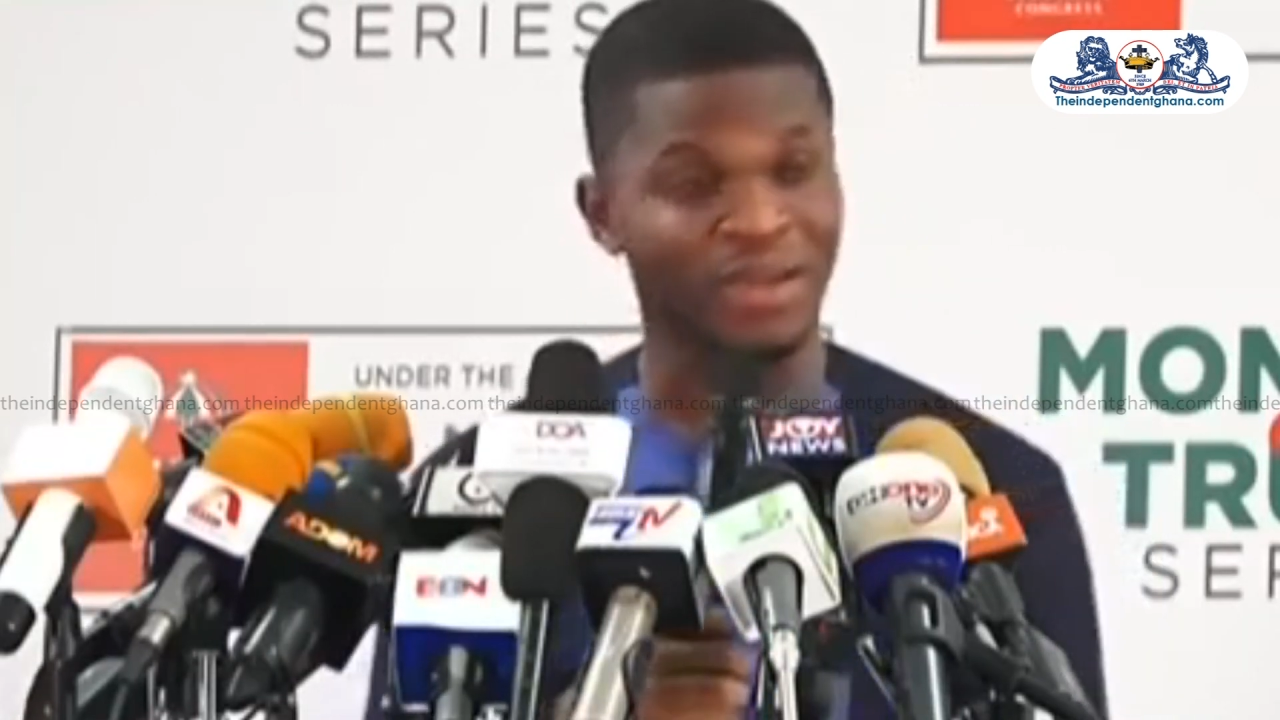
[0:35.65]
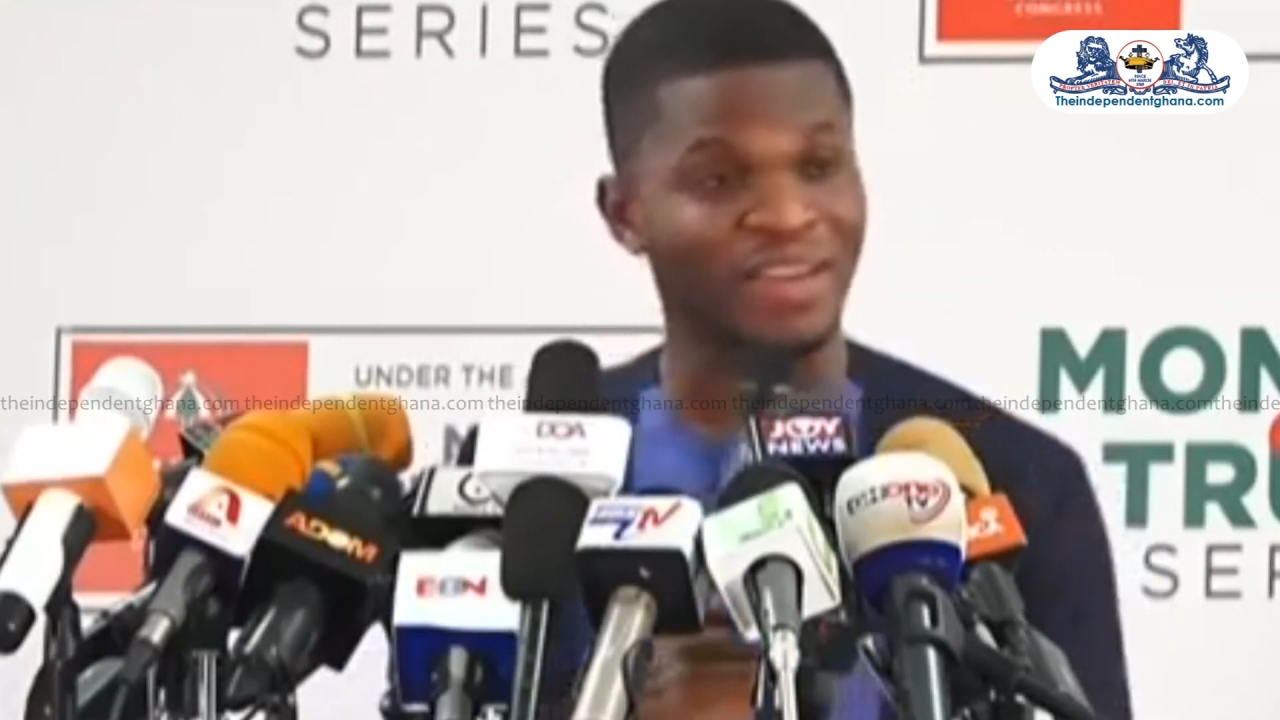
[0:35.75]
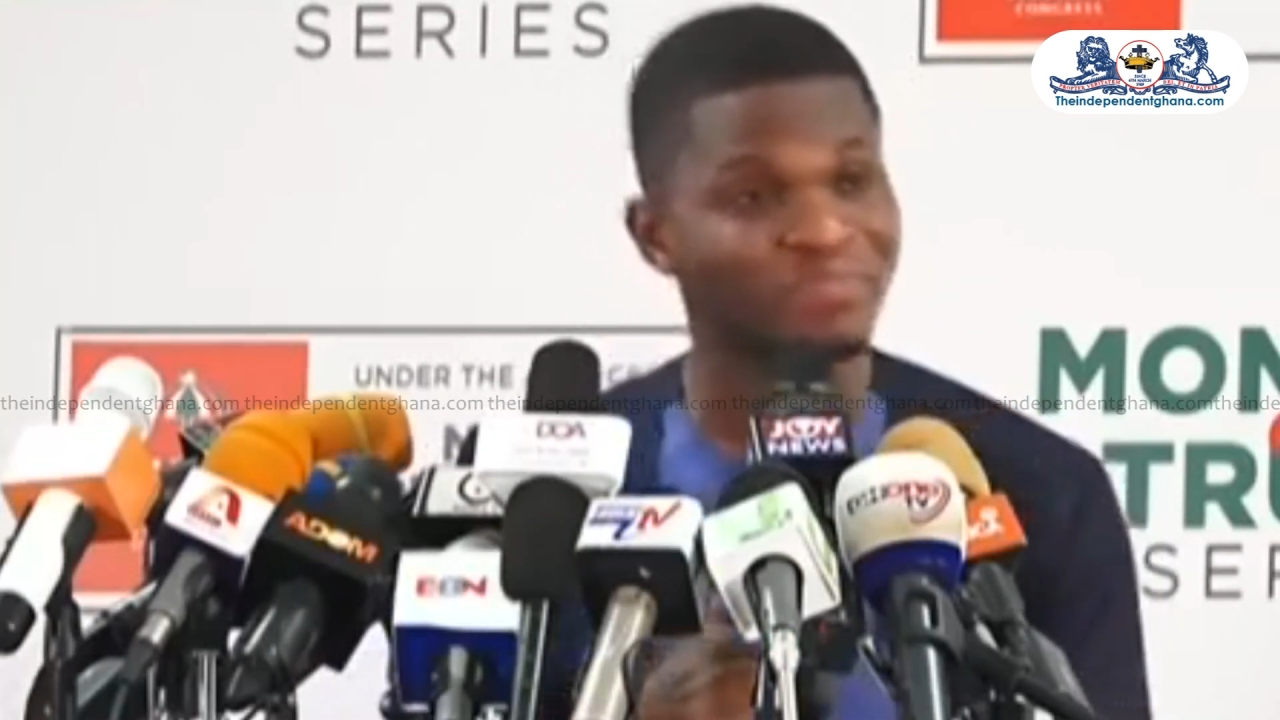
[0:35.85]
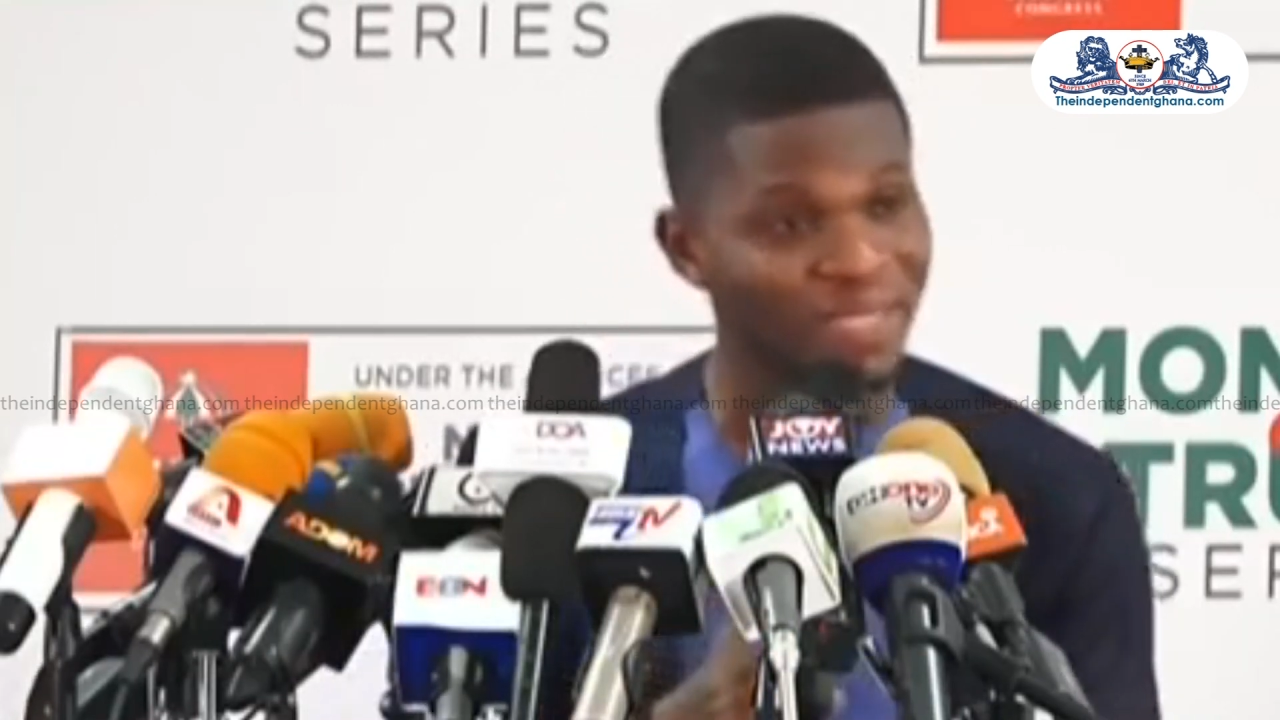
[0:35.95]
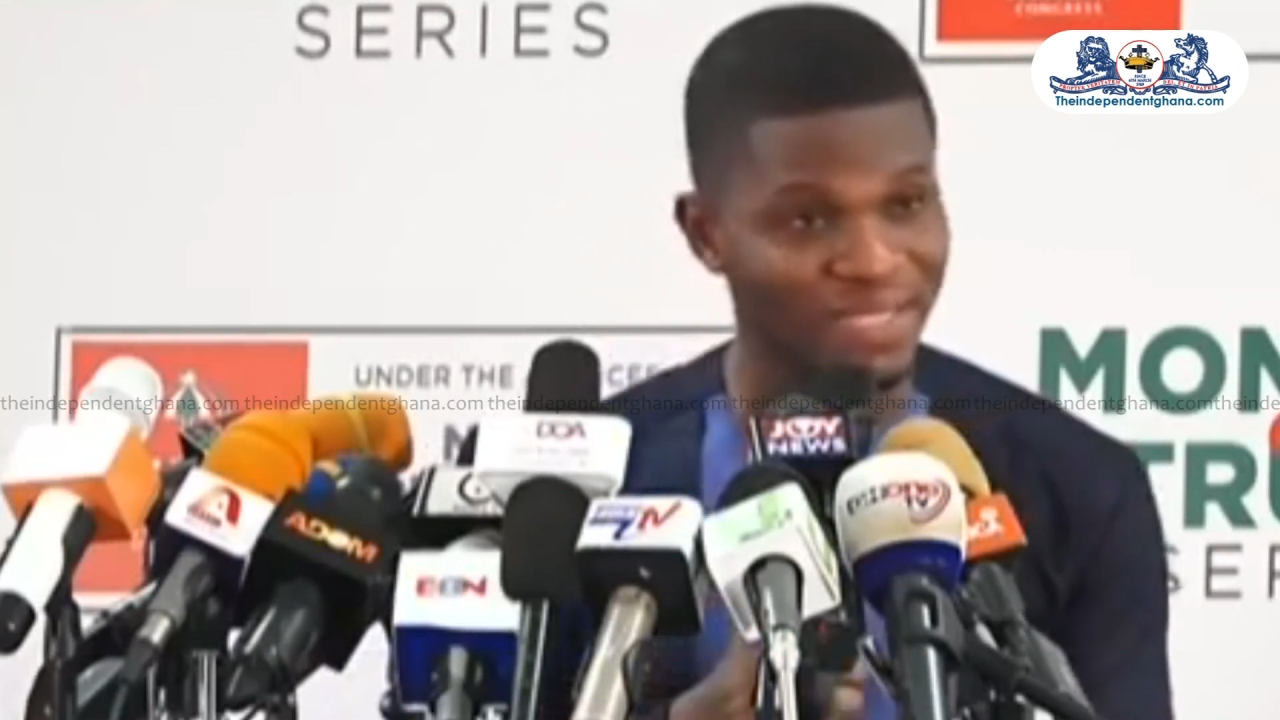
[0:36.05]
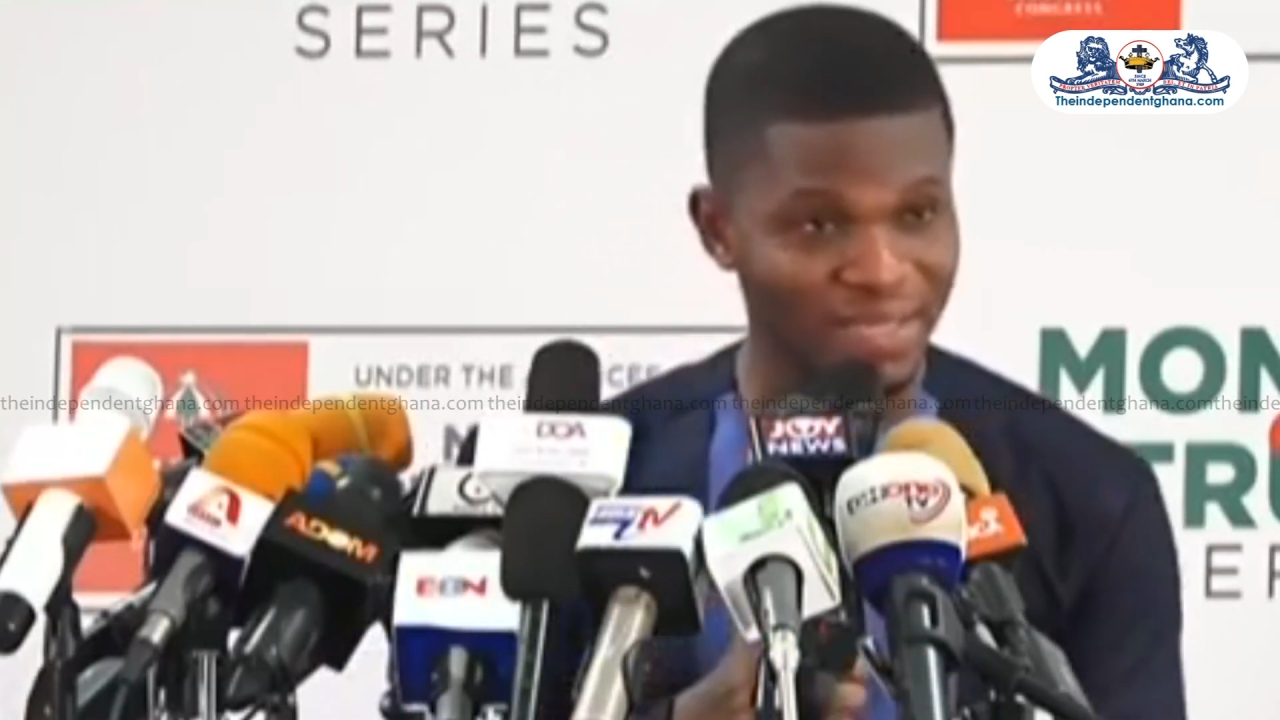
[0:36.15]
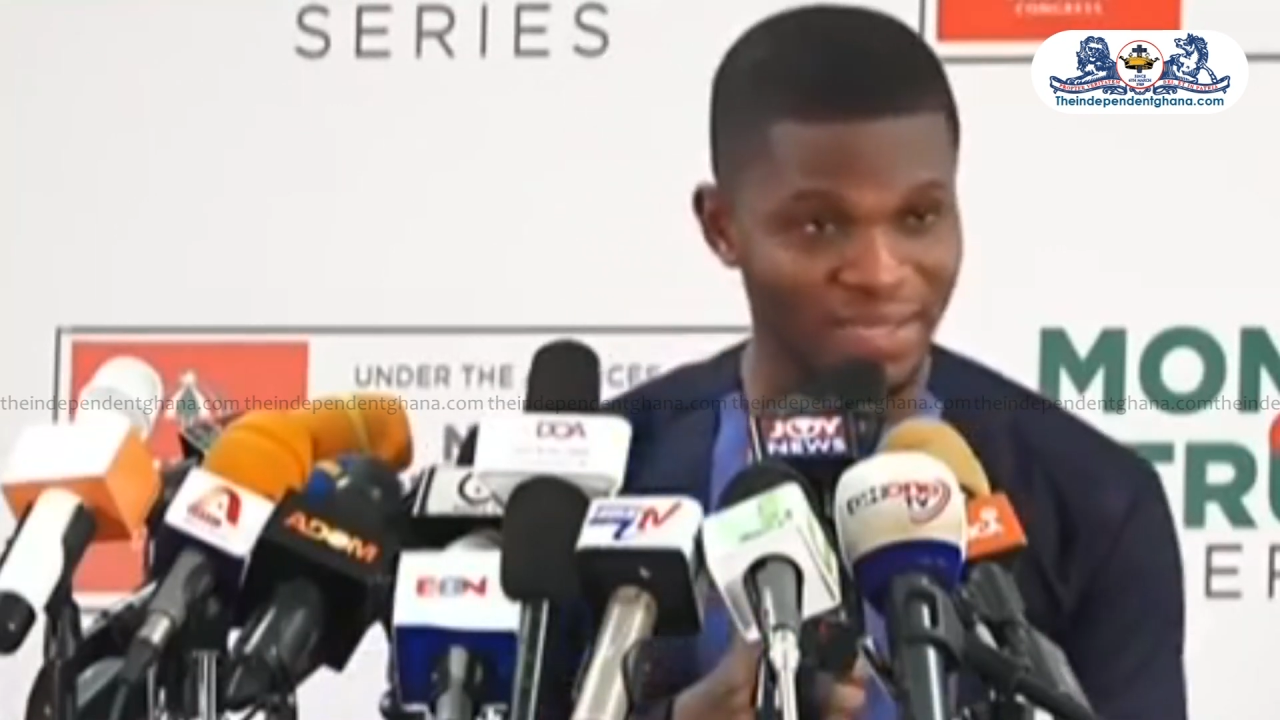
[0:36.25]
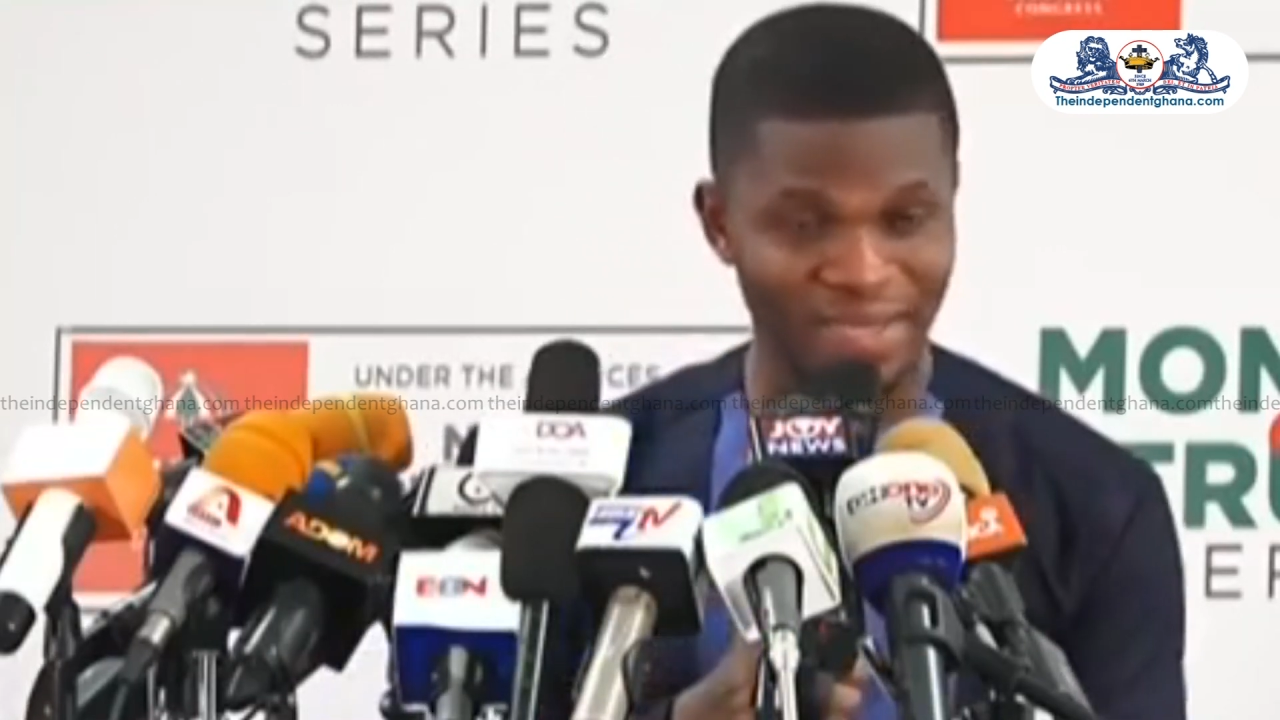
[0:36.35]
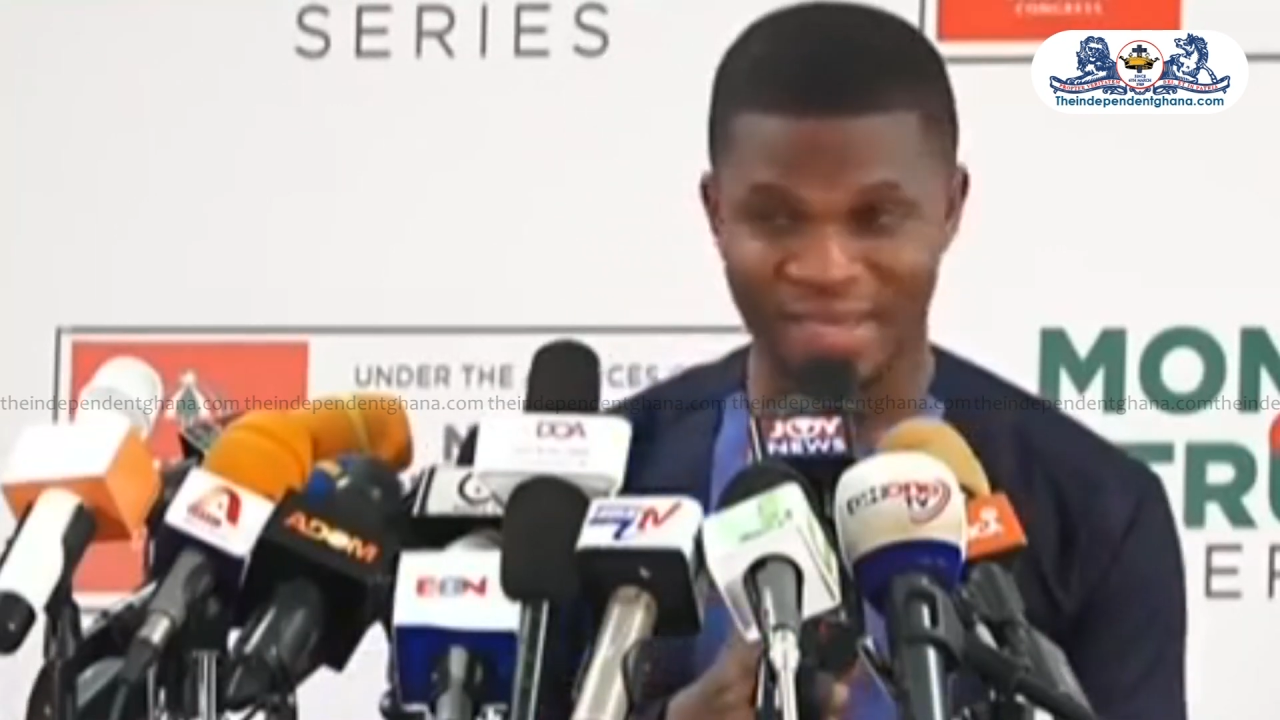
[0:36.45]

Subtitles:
government